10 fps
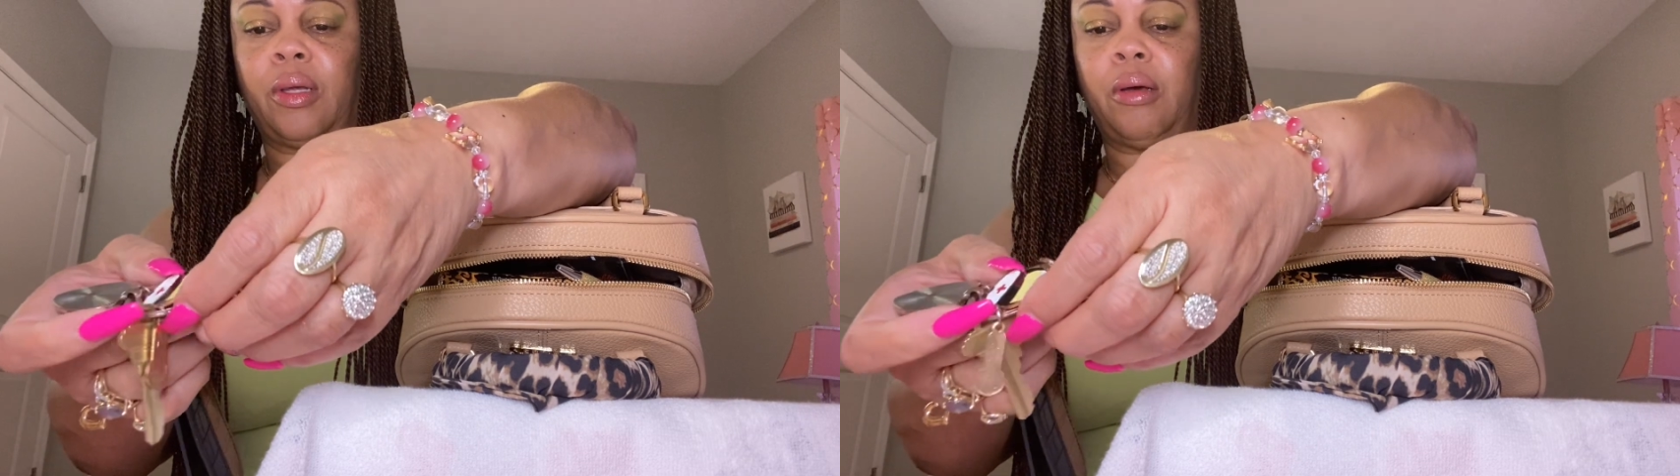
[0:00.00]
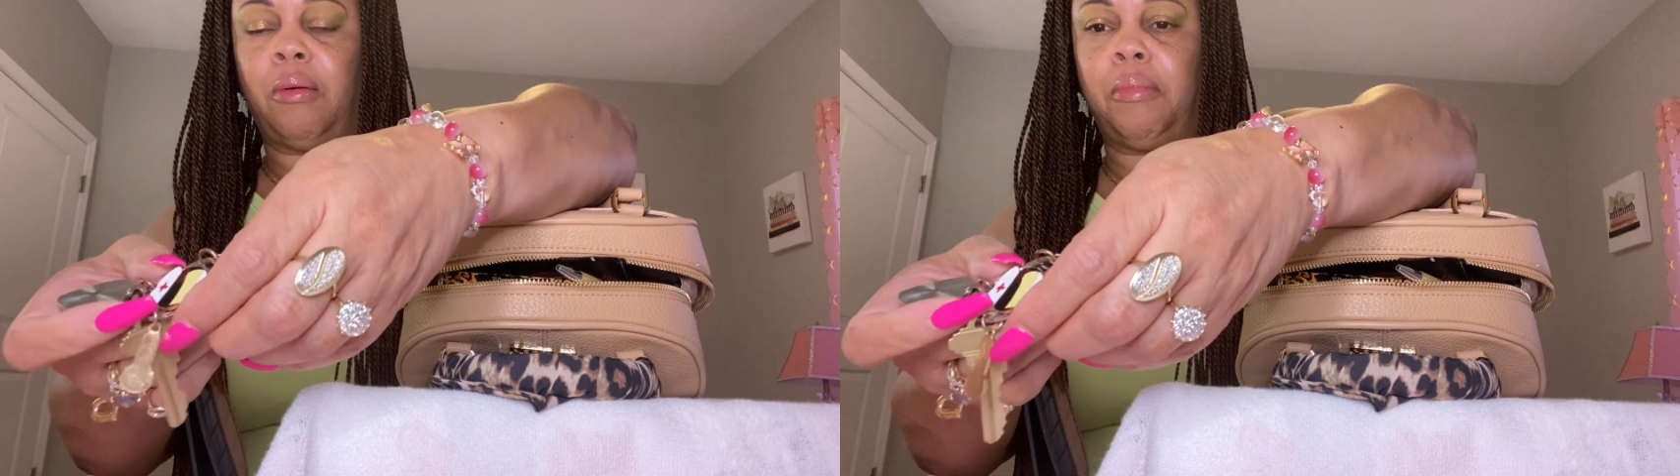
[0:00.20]

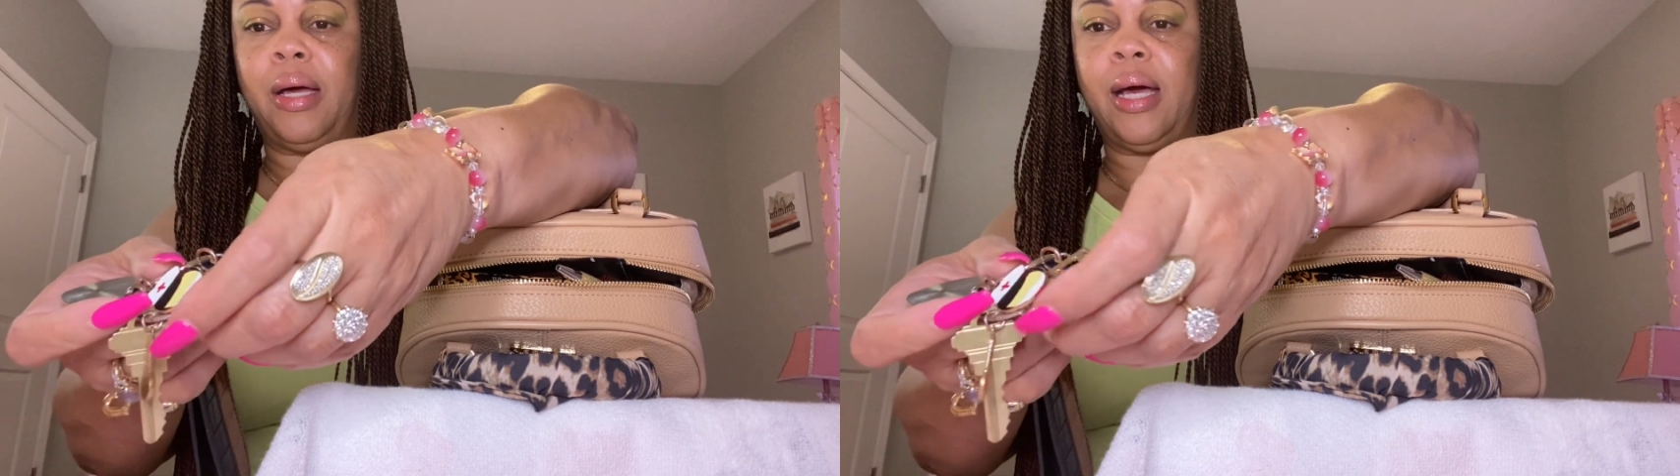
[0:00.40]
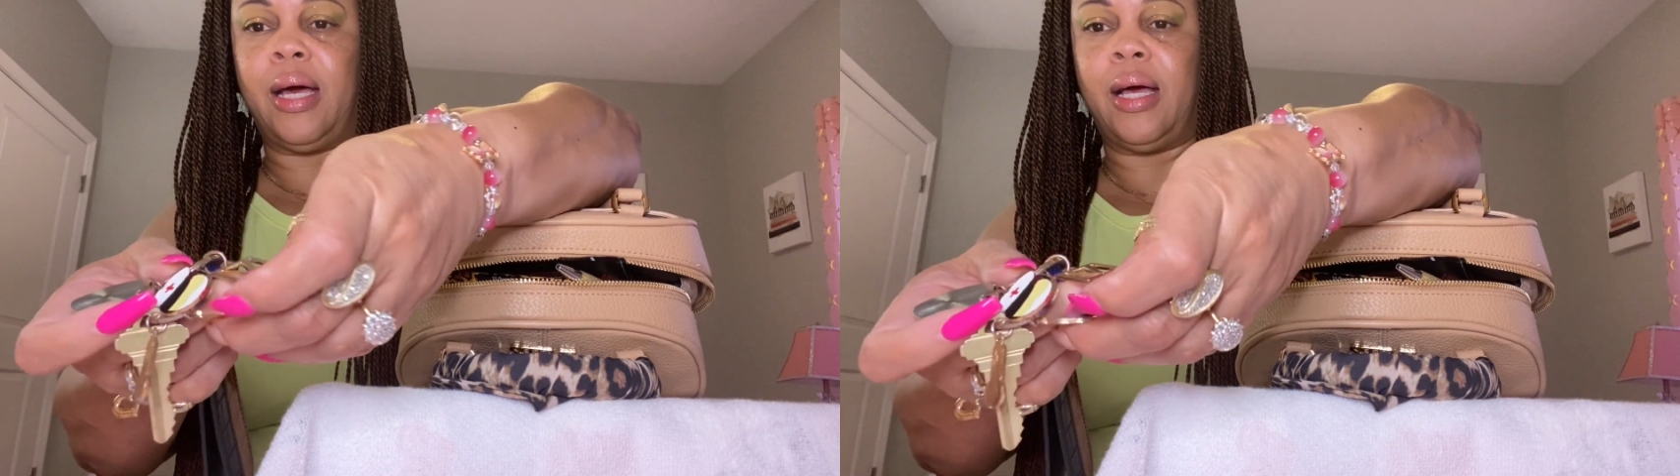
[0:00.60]
a
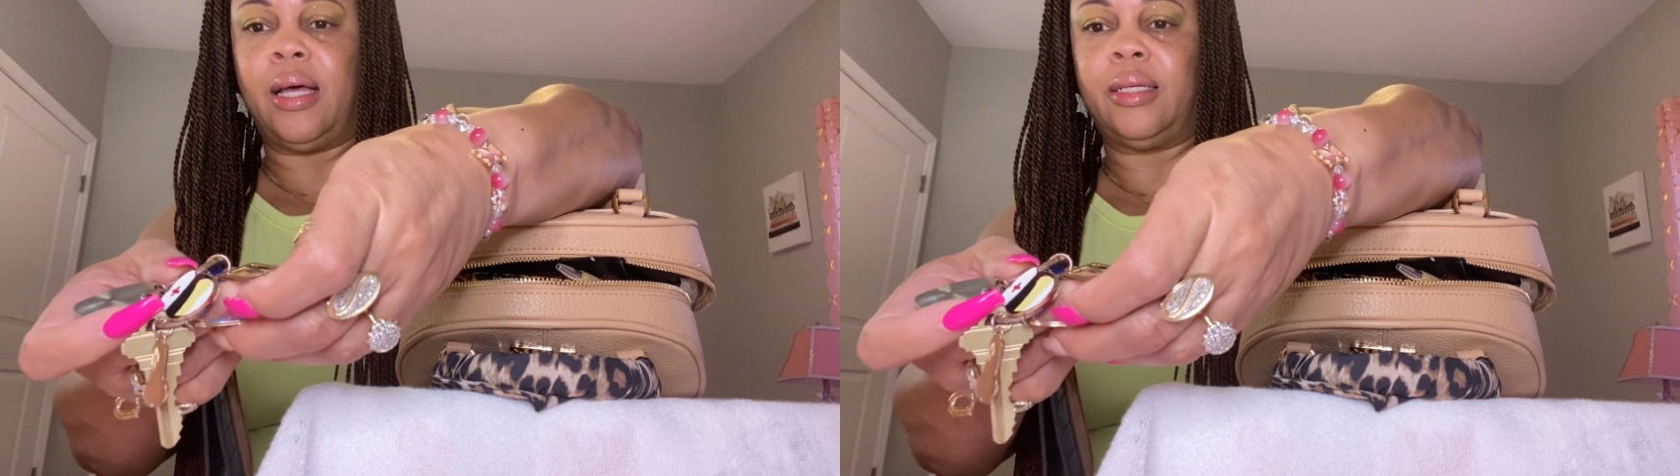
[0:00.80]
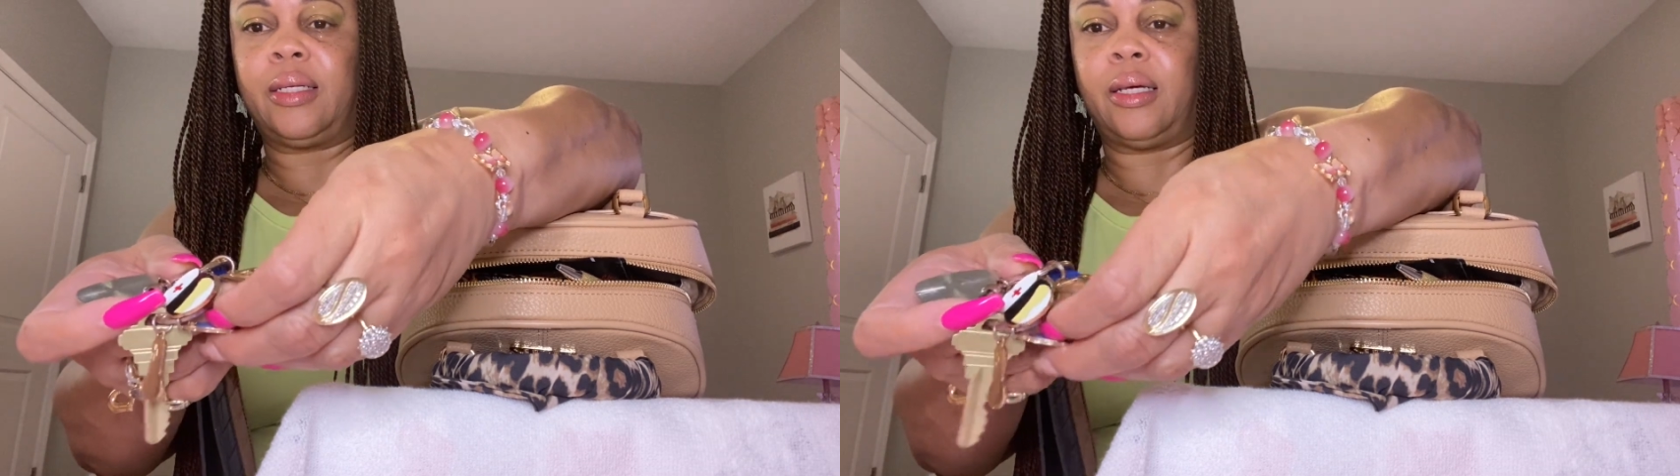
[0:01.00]

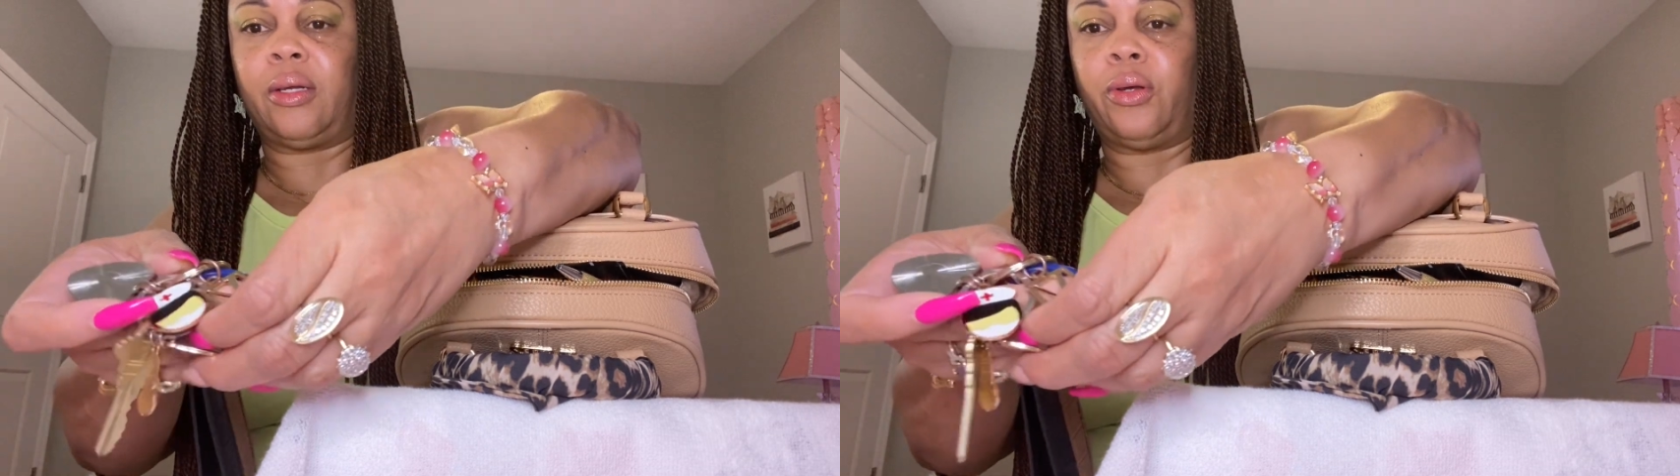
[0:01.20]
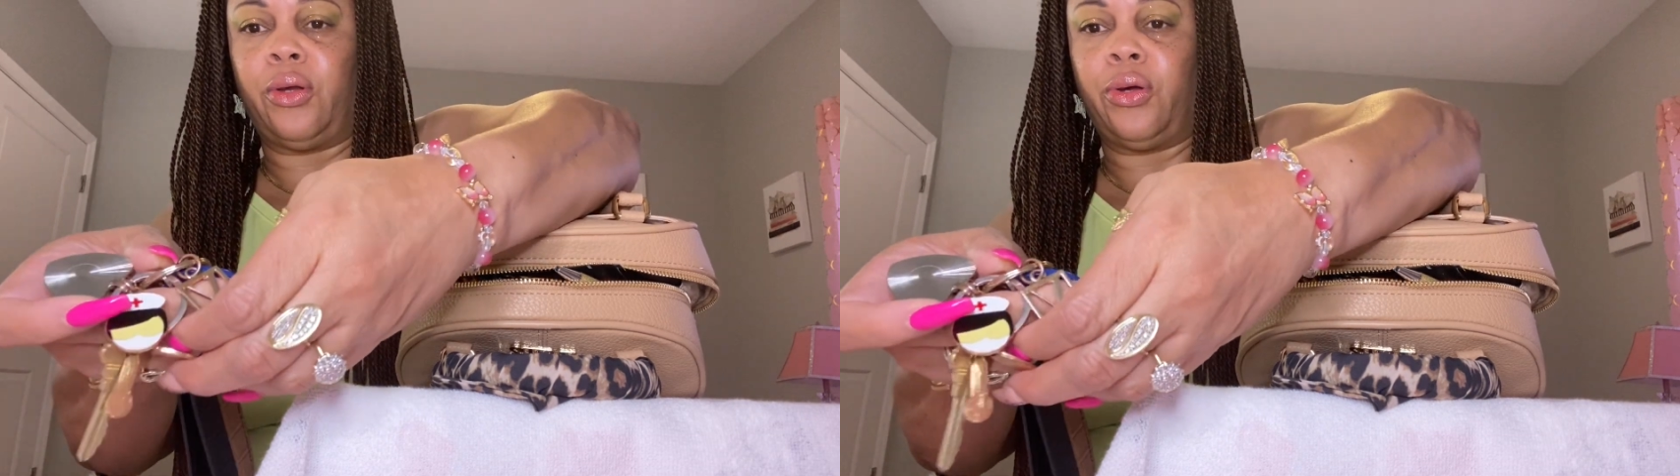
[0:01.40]
mask and
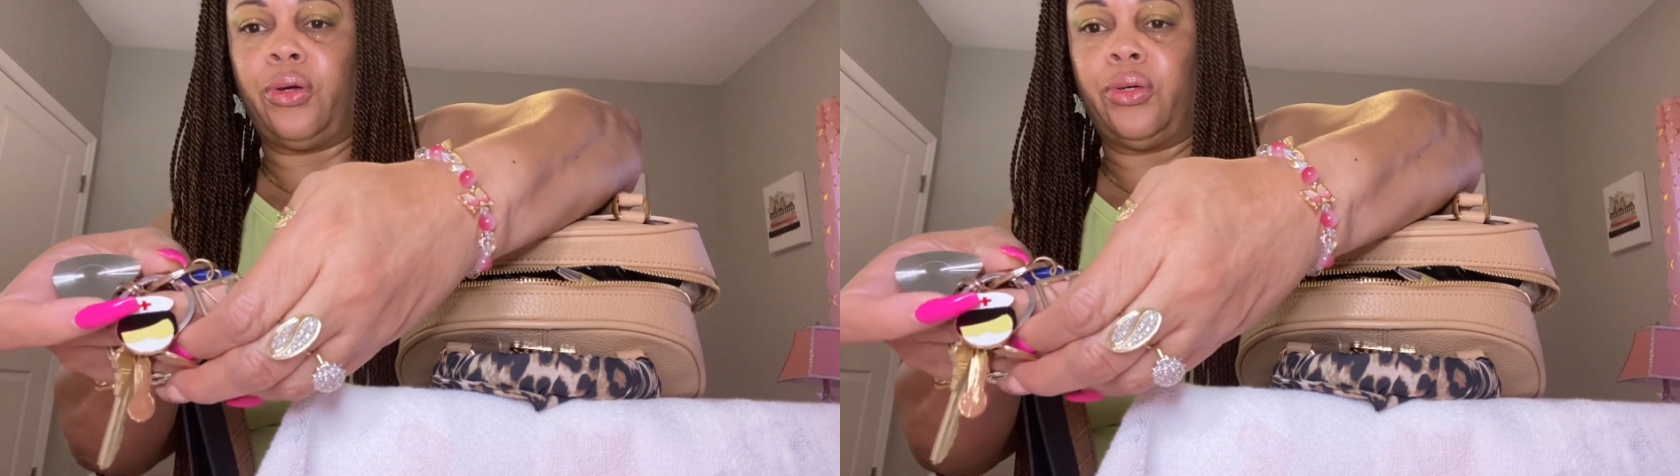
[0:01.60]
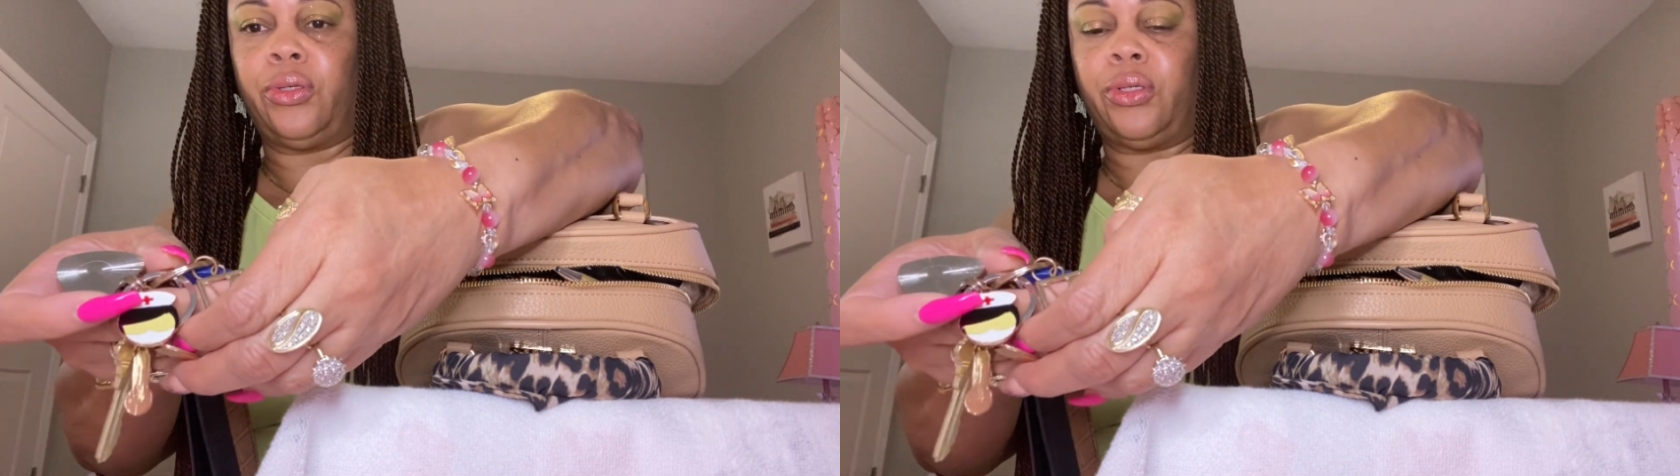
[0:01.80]
a
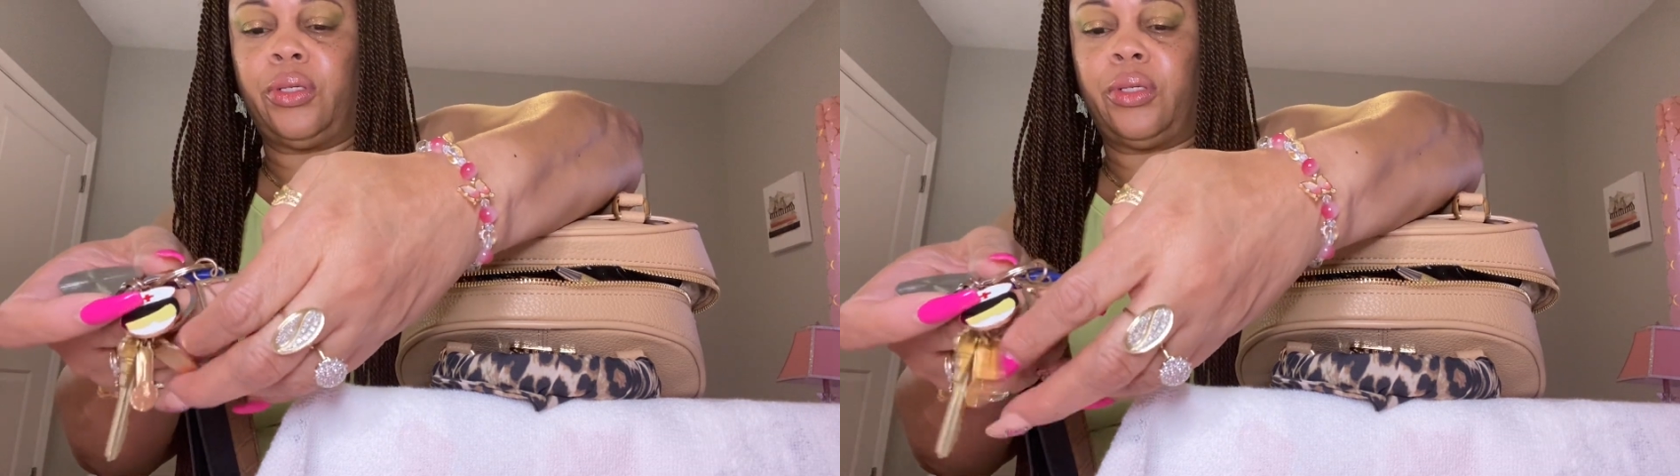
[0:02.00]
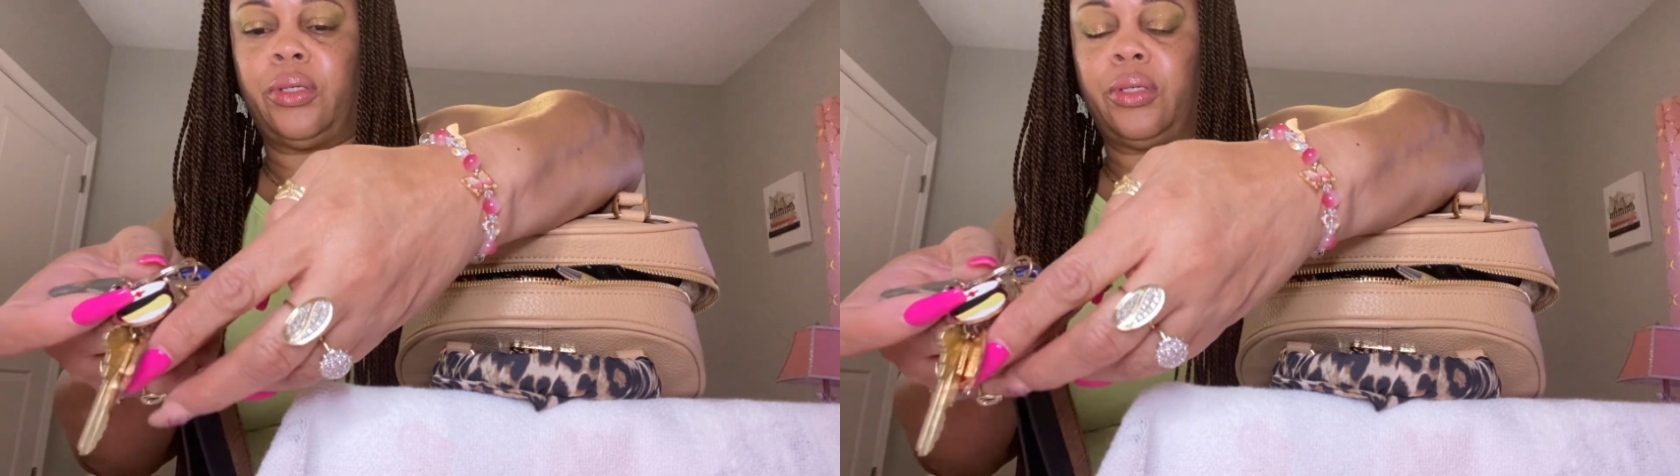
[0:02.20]

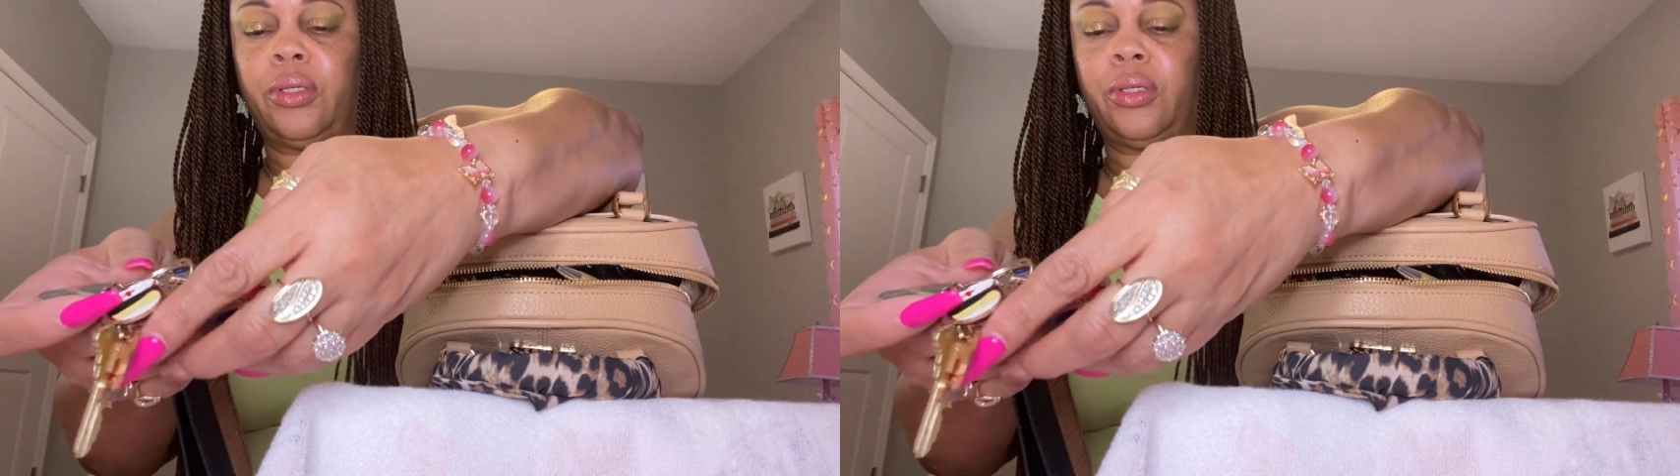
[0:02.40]
nurse.